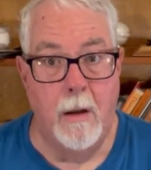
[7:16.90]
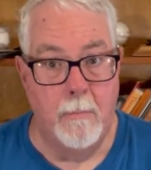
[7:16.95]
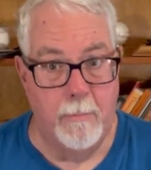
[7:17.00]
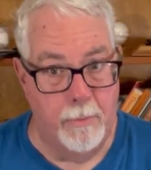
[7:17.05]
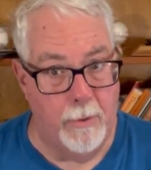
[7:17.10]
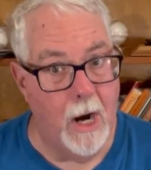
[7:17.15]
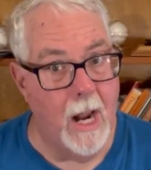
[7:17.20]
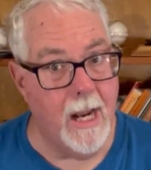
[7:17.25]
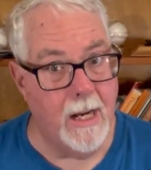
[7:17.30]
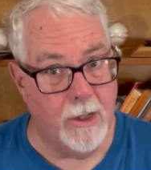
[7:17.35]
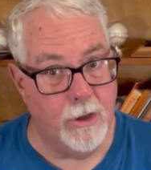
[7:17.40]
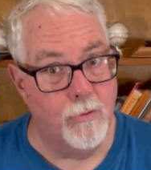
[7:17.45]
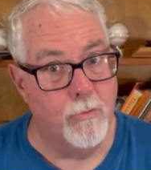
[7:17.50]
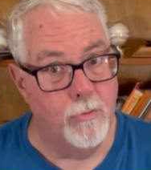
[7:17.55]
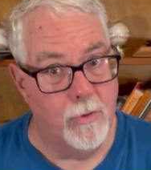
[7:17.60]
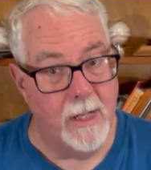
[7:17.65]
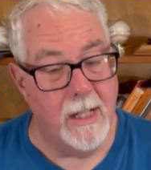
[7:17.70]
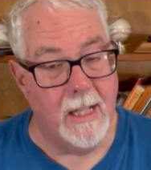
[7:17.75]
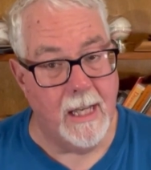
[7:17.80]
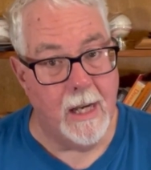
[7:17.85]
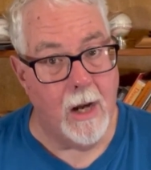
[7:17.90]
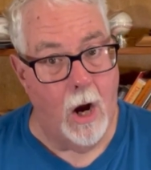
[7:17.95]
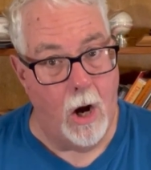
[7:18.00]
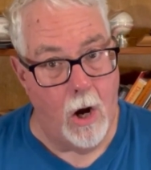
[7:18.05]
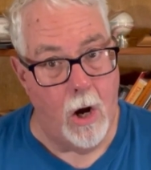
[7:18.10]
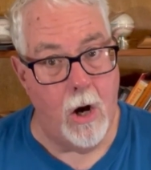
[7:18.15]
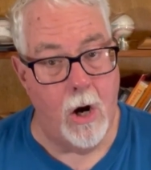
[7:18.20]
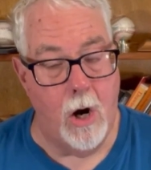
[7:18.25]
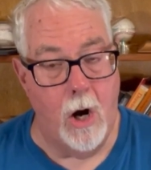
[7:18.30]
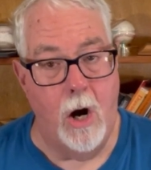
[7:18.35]
brakes really
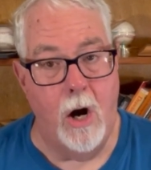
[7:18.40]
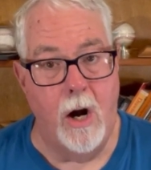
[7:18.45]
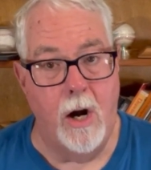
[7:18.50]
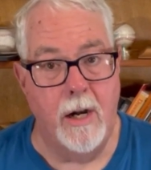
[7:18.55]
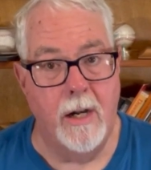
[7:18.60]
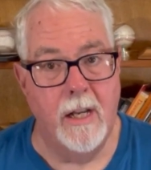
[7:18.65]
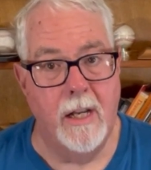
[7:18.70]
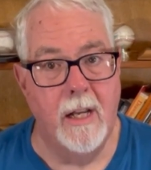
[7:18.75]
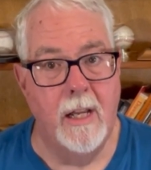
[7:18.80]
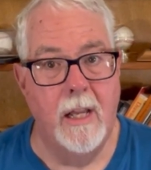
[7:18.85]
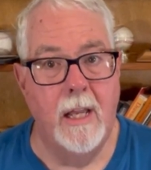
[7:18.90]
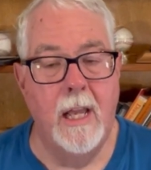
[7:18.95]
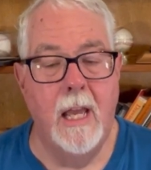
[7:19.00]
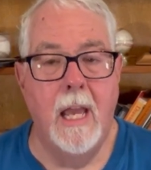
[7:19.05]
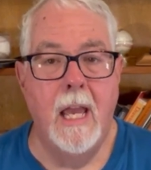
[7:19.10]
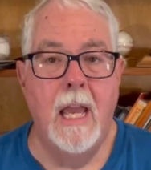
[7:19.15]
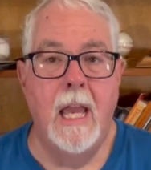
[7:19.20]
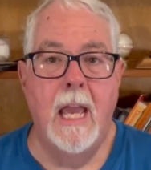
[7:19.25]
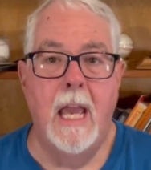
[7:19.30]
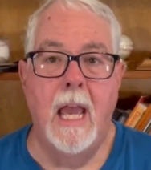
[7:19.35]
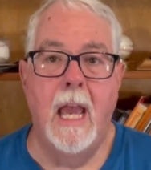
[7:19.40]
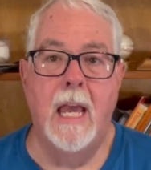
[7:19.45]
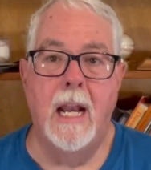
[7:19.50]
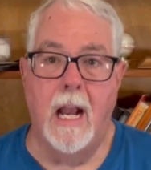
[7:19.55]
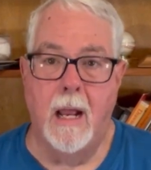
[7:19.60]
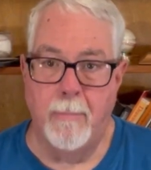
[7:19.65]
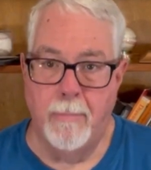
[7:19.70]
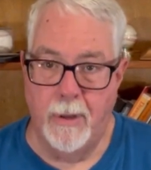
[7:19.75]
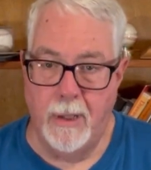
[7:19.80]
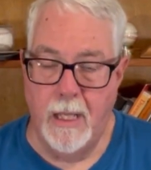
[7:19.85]
hard. And
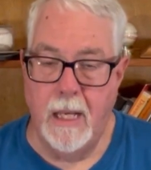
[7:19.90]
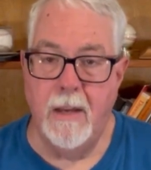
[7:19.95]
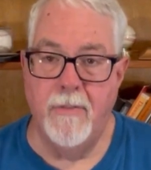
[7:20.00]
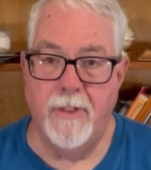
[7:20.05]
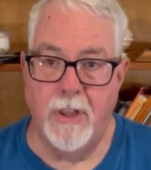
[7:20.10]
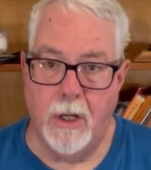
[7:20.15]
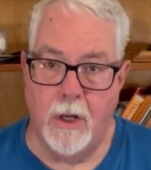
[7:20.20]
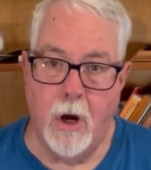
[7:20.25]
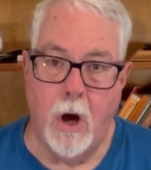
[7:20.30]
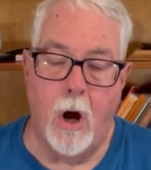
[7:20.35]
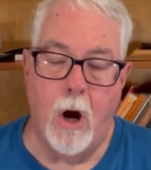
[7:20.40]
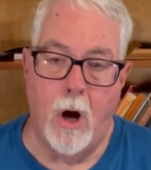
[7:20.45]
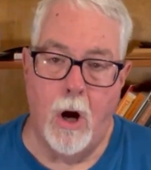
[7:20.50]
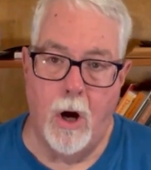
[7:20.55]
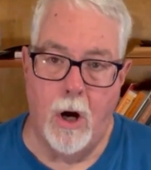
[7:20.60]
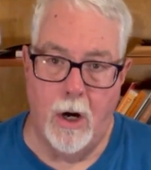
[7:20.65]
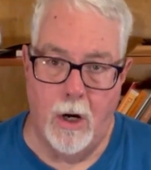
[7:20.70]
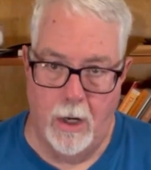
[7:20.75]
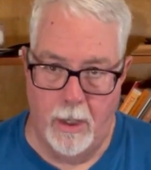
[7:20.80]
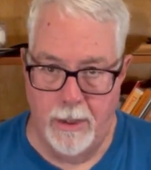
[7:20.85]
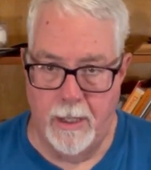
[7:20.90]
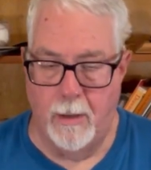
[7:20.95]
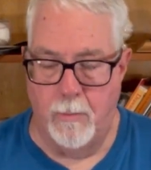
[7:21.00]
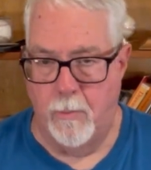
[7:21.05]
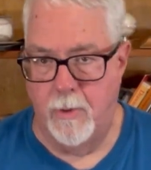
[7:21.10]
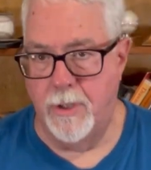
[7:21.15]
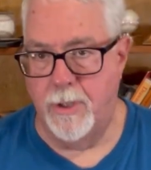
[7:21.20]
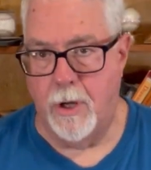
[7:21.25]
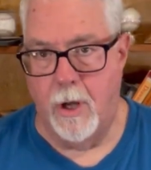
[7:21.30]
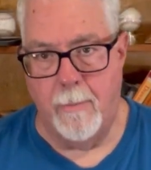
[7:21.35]
I believe the car that
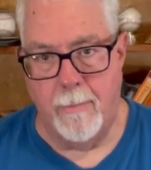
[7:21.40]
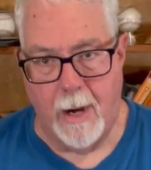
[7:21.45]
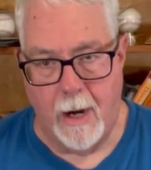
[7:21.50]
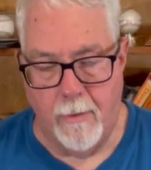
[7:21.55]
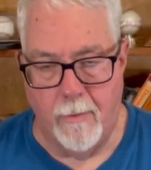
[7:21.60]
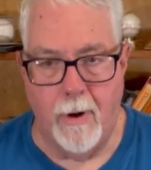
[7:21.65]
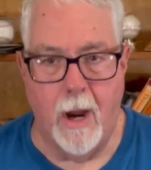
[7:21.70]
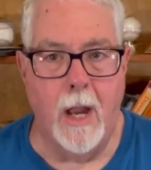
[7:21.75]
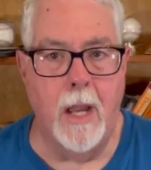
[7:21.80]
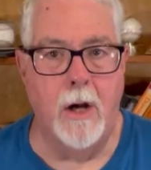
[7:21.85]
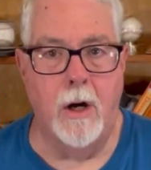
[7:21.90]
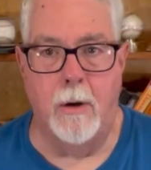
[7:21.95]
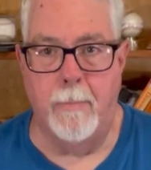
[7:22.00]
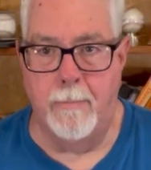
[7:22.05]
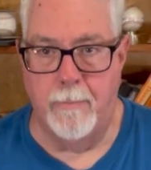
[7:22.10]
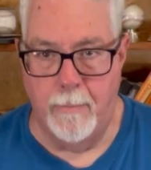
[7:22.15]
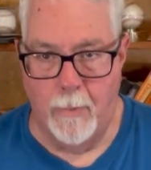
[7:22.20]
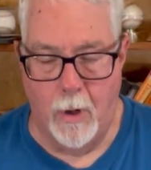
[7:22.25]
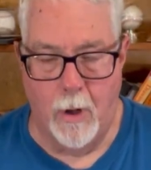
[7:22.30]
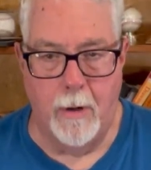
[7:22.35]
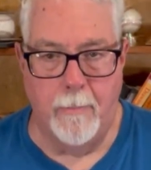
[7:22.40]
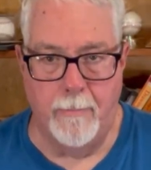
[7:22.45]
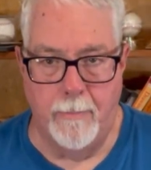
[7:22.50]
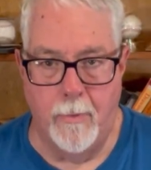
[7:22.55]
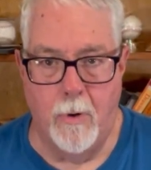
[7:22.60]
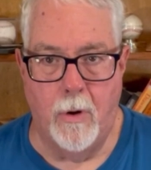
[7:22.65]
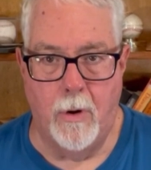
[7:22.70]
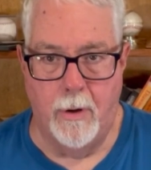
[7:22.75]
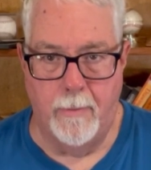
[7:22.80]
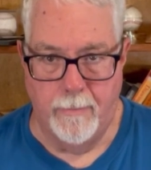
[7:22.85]
was on my right or
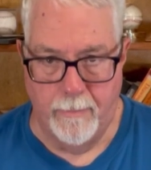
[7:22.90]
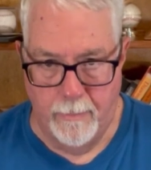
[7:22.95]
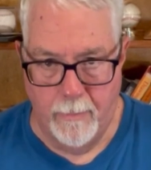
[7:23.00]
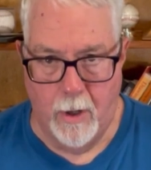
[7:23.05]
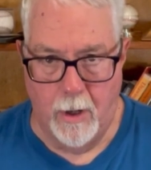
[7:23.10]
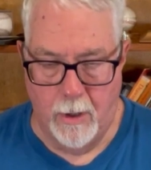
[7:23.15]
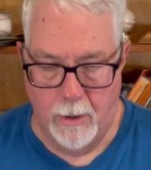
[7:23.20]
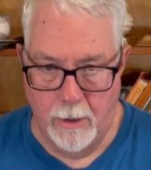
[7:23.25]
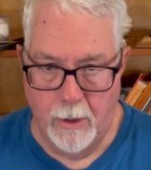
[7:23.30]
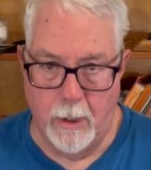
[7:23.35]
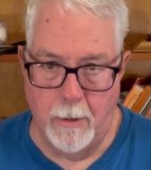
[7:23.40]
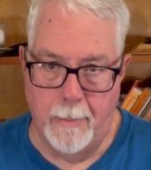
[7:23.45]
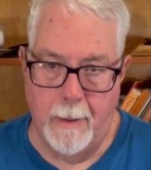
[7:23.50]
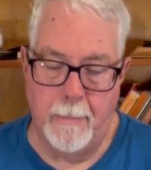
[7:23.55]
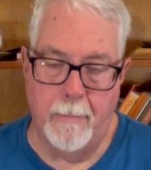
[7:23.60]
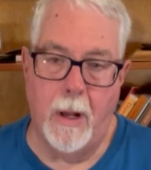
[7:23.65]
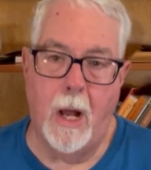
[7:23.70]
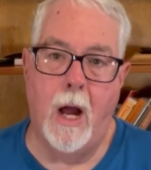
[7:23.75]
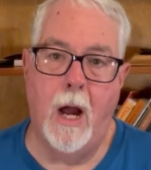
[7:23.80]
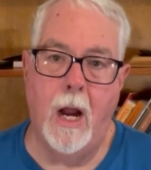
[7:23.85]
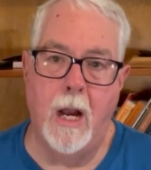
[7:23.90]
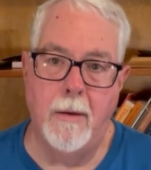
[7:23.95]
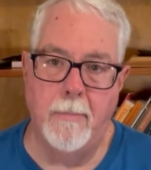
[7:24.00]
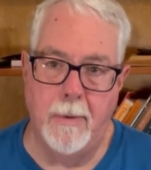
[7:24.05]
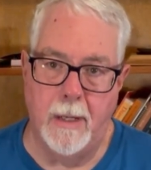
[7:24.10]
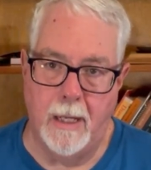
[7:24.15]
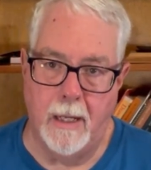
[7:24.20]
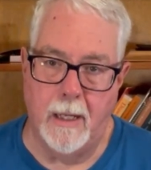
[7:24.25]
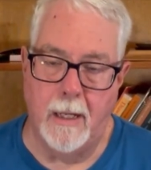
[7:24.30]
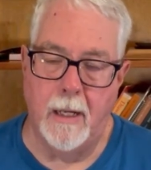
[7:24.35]
a little bit behind
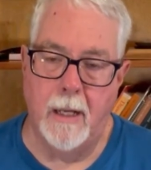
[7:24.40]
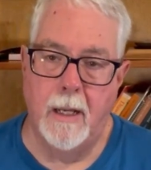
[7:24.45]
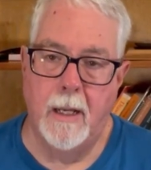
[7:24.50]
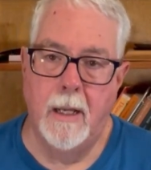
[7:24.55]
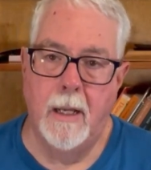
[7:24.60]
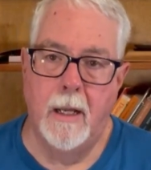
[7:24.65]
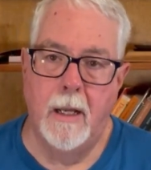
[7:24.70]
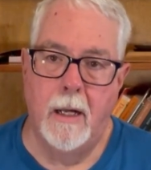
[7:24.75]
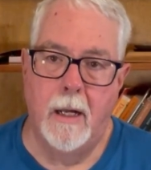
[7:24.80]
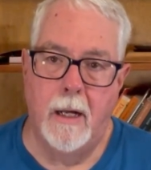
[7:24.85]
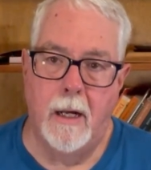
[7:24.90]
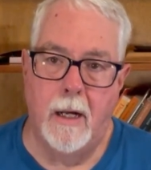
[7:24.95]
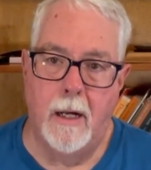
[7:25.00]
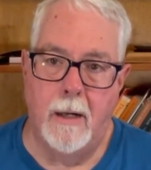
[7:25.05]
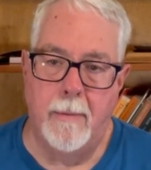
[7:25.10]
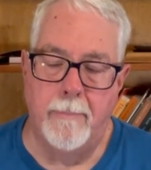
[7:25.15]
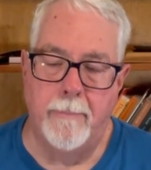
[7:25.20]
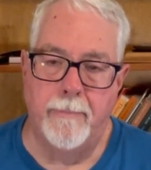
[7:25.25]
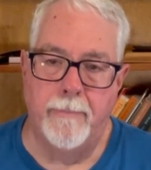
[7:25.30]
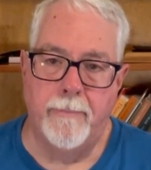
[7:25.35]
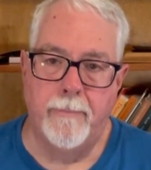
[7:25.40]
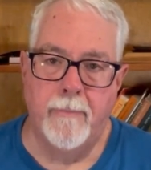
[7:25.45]
me um,